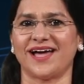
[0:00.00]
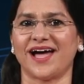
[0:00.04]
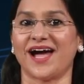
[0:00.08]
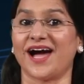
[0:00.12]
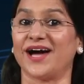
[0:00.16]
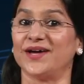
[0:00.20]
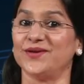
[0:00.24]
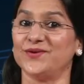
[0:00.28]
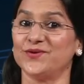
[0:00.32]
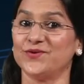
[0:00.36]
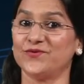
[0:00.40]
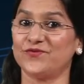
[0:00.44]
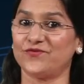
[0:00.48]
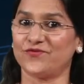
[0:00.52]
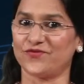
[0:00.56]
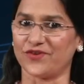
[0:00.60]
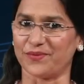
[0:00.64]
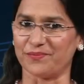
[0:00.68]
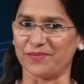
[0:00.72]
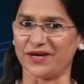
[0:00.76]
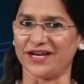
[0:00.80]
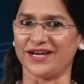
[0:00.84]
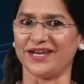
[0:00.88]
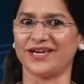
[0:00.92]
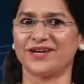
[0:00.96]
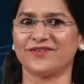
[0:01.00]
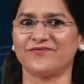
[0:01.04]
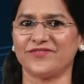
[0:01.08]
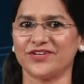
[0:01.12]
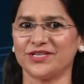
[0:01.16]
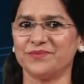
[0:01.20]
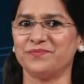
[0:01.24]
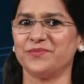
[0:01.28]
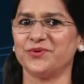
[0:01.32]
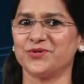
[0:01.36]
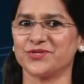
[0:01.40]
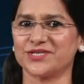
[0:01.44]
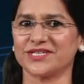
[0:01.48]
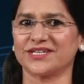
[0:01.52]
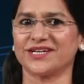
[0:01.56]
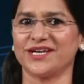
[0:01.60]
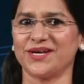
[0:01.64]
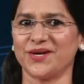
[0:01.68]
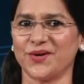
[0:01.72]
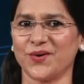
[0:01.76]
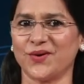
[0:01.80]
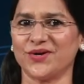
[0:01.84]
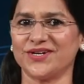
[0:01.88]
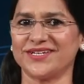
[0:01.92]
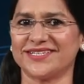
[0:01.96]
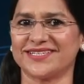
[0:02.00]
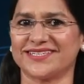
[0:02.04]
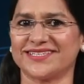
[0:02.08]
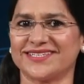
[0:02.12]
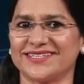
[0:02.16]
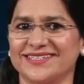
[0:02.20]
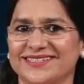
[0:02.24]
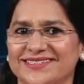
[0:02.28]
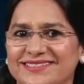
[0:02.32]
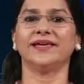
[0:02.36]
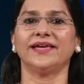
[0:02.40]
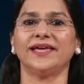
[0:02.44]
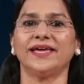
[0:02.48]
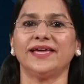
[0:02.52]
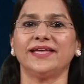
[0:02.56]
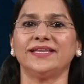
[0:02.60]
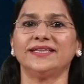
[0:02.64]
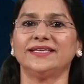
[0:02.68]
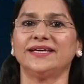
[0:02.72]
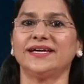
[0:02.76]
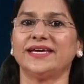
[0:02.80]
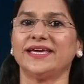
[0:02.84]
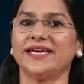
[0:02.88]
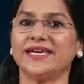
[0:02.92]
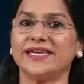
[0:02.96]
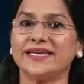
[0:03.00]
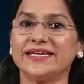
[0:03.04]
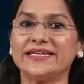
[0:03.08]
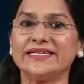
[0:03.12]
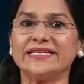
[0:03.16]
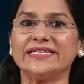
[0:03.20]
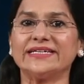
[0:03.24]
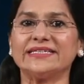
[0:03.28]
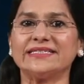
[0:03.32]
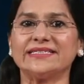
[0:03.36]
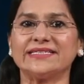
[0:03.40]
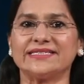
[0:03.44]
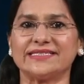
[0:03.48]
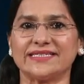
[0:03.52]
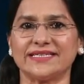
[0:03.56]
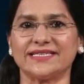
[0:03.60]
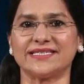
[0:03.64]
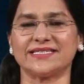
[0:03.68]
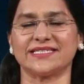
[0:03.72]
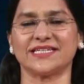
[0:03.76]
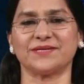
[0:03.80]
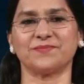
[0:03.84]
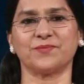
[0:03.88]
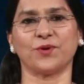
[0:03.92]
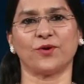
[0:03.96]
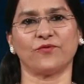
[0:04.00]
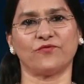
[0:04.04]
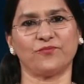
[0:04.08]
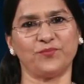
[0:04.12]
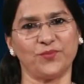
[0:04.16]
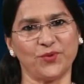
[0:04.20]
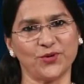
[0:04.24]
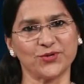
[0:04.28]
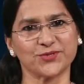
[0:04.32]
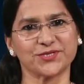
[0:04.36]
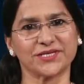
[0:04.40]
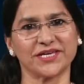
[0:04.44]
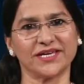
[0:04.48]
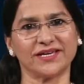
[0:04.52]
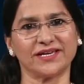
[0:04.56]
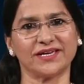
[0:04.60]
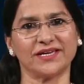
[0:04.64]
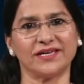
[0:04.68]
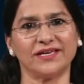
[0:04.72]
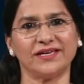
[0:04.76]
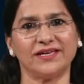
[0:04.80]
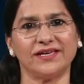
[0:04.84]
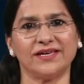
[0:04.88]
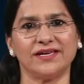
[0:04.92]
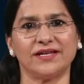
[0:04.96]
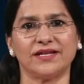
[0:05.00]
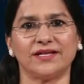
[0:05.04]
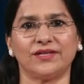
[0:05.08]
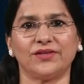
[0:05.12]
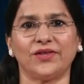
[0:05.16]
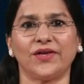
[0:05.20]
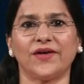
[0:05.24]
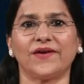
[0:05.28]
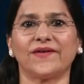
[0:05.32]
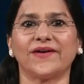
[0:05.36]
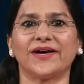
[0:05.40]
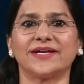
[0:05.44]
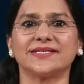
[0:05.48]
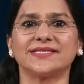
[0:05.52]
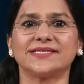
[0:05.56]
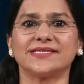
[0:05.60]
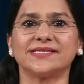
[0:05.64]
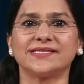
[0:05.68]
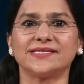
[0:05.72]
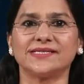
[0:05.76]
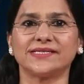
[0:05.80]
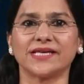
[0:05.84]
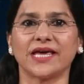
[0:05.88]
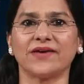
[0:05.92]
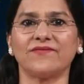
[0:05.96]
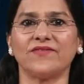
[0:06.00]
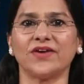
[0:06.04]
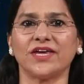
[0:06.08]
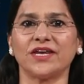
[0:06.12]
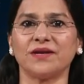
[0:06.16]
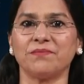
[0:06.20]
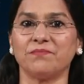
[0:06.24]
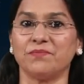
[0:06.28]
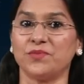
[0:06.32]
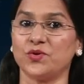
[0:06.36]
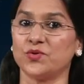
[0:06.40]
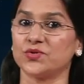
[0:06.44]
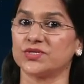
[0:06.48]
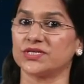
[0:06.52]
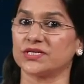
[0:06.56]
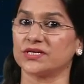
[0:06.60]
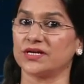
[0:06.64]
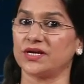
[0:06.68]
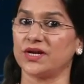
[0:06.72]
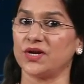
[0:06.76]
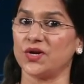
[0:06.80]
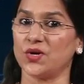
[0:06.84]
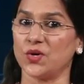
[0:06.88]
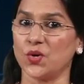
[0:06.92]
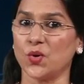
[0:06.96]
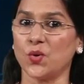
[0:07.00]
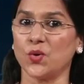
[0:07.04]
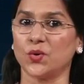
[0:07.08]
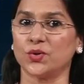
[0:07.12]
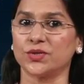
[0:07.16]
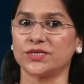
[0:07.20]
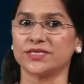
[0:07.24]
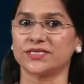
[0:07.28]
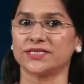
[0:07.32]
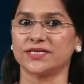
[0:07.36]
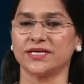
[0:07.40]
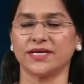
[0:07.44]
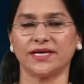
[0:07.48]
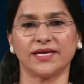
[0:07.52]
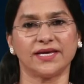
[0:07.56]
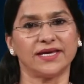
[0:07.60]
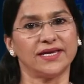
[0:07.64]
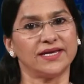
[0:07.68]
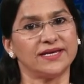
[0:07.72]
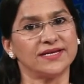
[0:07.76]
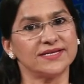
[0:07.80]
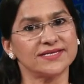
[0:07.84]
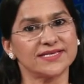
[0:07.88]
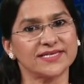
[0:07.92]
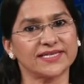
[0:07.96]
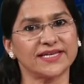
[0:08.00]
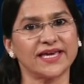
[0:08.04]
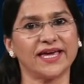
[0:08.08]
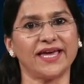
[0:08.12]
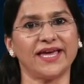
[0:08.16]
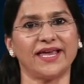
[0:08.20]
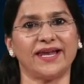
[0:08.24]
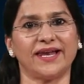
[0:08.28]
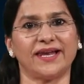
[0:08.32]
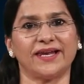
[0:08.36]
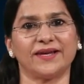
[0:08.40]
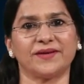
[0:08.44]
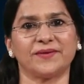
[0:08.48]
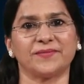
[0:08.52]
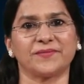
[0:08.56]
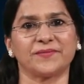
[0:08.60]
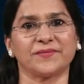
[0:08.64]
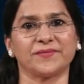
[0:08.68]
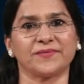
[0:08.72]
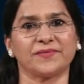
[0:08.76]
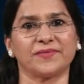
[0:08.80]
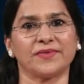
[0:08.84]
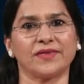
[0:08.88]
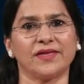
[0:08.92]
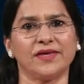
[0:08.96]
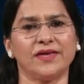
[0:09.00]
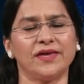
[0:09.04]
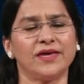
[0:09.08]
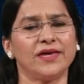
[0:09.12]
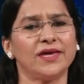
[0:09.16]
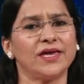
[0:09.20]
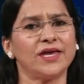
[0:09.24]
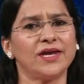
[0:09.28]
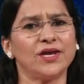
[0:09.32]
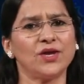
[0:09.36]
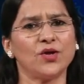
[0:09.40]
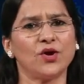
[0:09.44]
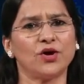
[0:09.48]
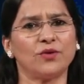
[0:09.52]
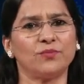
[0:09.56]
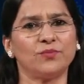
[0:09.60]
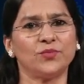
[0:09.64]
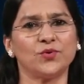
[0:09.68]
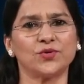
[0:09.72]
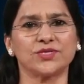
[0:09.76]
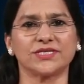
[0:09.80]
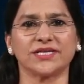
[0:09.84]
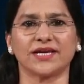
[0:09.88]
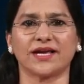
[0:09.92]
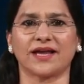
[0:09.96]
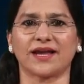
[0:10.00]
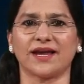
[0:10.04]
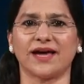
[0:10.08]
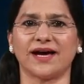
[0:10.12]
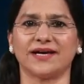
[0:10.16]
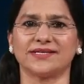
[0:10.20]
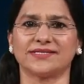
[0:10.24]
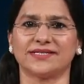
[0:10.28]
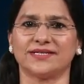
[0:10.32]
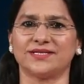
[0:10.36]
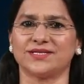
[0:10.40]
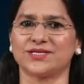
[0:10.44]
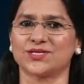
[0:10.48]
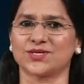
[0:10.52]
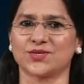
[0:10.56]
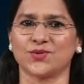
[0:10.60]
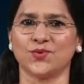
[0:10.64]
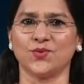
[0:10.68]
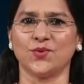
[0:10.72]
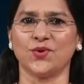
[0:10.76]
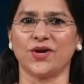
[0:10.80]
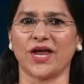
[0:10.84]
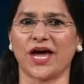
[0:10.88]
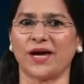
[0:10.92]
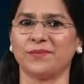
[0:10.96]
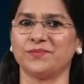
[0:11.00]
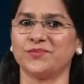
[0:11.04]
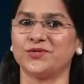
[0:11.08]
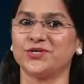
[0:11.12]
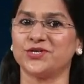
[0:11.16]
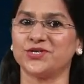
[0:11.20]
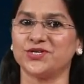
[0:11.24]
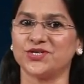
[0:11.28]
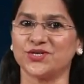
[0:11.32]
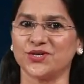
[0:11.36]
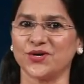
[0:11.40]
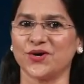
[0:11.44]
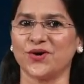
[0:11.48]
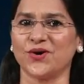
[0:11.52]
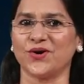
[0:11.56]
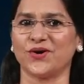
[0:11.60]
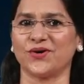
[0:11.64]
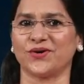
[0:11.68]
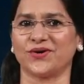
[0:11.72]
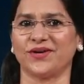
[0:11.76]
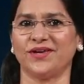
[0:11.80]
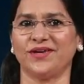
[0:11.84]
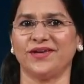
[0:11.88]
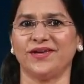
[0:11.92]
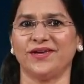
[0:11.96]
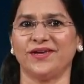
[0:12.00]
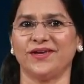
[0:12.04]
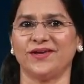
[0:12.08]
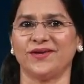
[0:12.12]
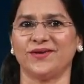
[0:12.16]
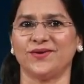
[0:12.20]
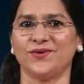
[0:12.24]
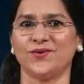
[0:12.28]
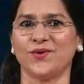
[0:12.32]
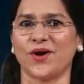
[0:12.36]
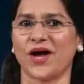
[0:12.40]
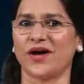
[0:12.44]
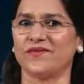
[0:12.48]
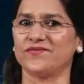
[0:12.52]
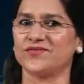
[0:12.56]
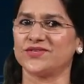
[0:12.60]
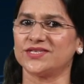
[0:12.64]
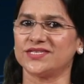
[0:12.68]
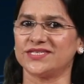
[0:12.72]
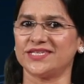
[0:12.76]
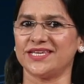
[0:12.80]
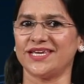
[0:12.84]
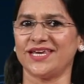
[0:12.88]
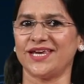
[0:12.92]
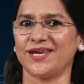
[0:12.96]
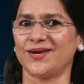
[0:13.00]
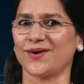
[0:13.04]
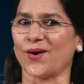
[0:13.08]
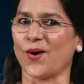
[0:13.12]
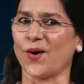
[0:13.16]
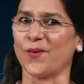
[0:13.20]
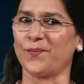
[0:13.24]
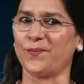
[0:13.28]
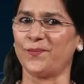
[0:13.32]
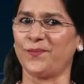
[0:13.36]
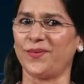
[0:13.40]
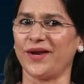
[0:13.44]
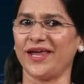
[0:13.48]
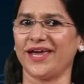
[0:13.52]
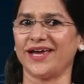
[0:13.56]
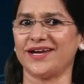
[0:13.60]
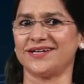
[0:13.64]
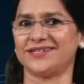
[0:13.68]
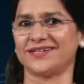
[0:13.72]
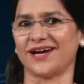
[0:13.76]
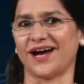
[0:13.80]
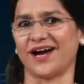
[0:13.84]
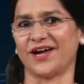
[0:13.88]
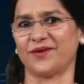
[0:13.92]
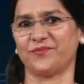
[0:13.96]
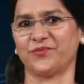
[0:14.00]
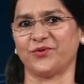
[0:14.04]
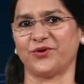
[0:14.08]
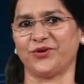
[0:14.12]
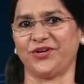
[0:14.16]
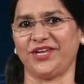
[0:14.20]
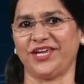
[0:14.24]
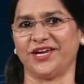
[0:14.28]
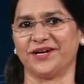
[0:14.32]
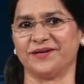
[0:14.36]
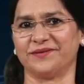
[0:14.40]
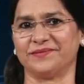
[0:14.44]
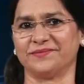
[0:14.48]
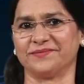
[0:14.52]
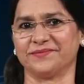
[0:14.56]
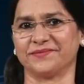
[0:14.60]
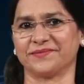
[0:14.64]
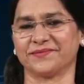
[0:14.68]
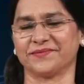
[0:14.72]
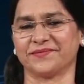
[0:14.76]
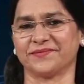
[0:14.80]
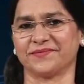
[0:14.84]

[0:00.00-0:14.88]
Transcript: Are you familiar with musical notes? In the Indian system of music, there are 7 musical notes in a scale. In your music class in school, I'm sure you have seen or played harmonium.